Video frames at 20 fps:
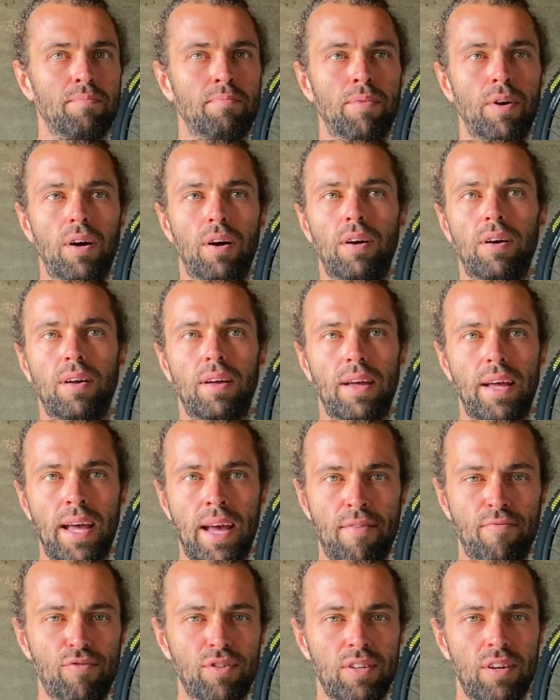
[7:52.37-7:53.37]
but
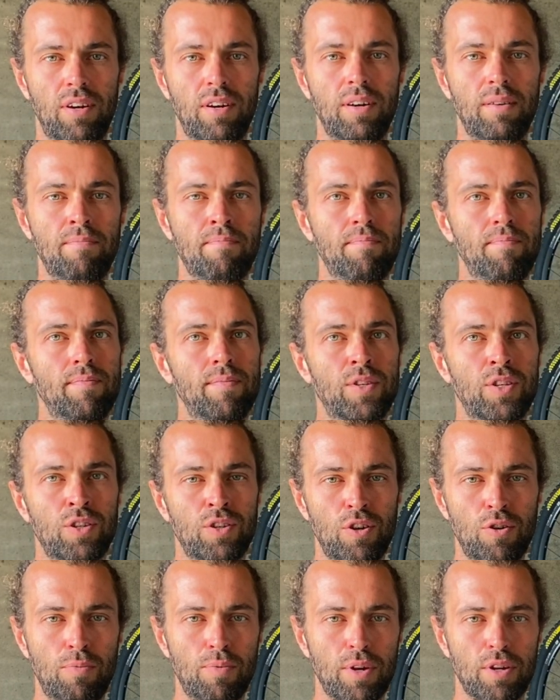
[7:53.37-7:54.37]
every time
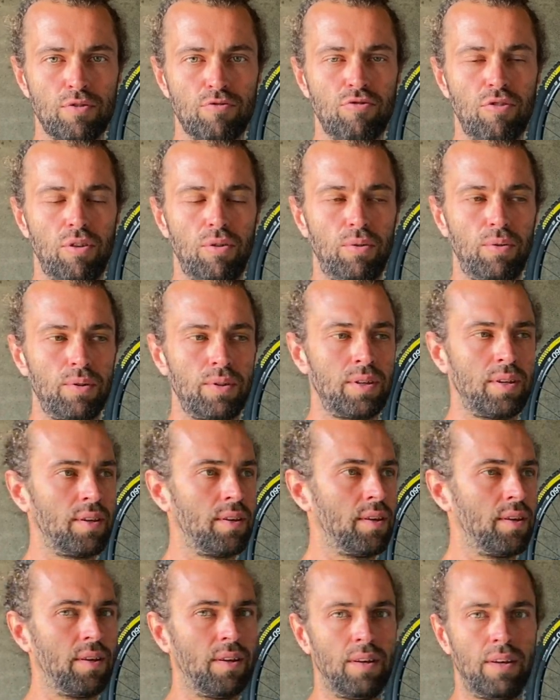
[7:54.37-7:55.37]
super controlled.
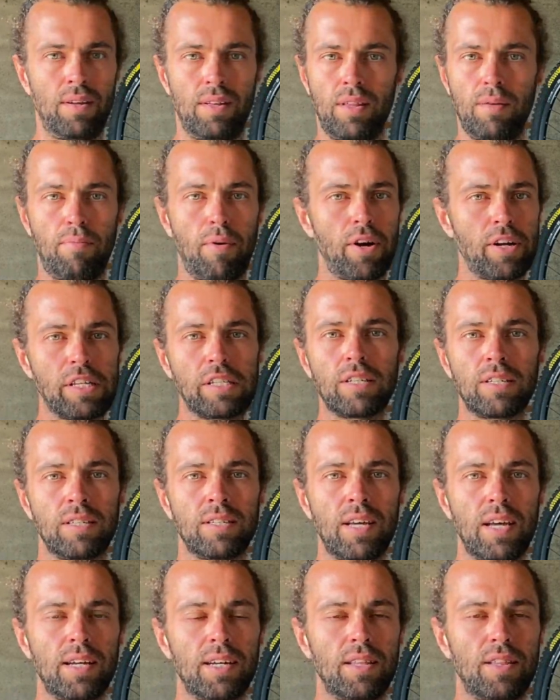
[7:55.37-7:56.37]
The bike just
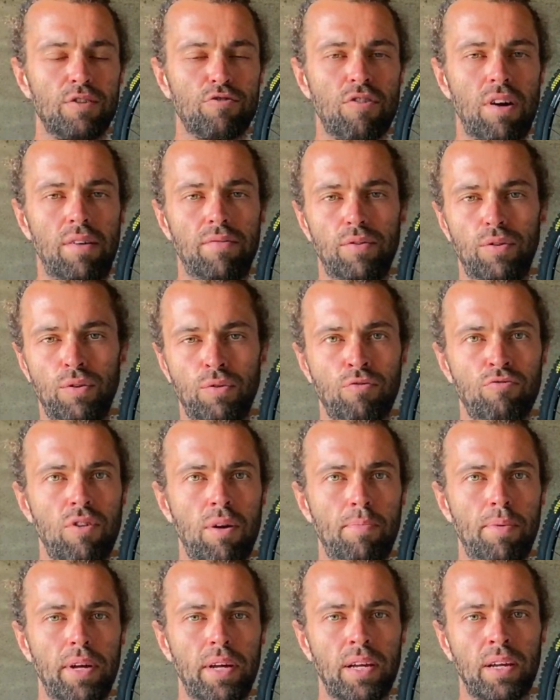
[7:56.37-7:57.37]
sitting in the travel,
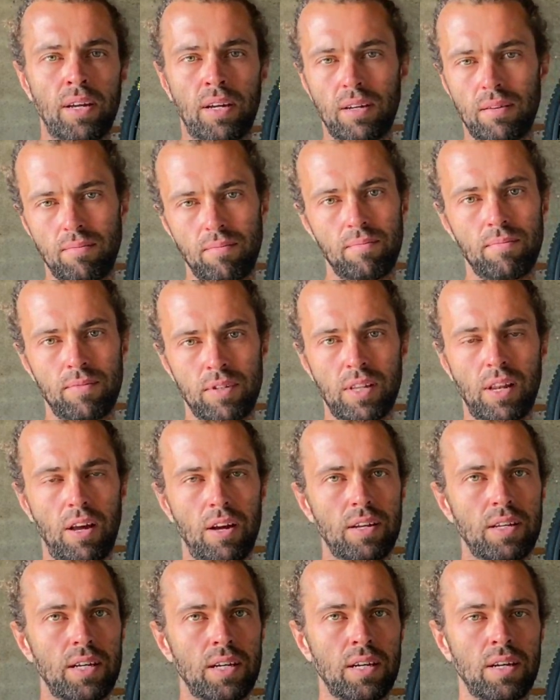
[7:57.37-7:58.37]
gripping,
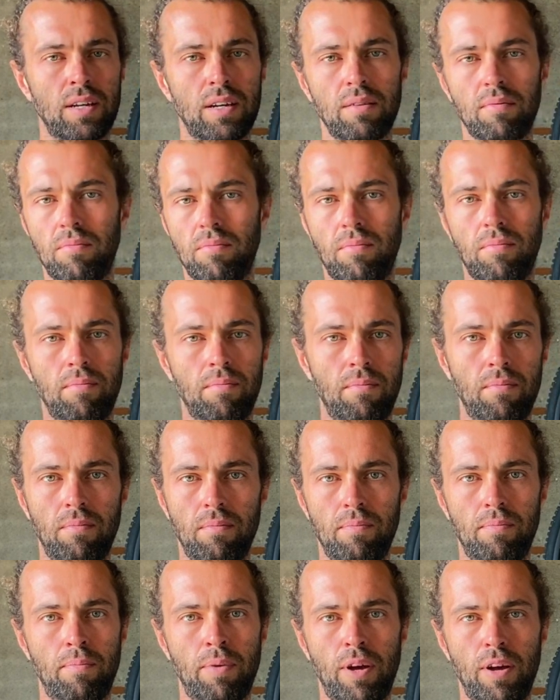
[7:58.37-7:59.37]
sliding,
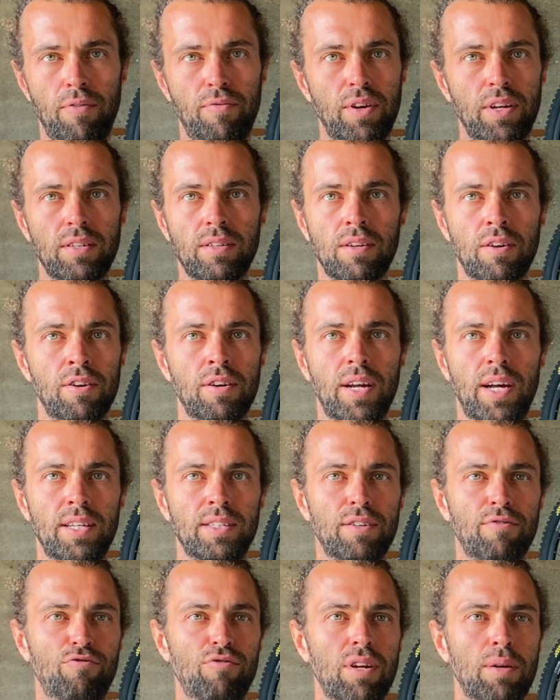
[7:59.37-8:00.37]
perfect. Couldn't
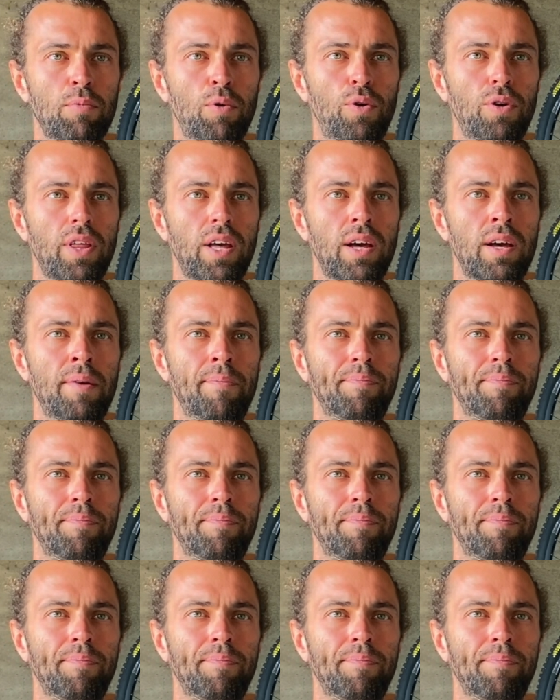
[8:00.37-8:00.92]
ask for any more there.